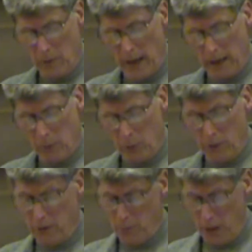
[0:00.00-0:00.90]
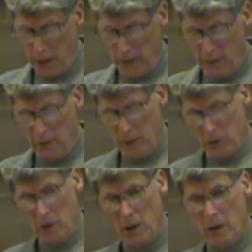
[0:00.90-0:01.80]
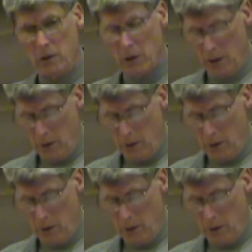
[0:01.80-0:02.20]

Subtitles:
Iraq but with Americans in charge,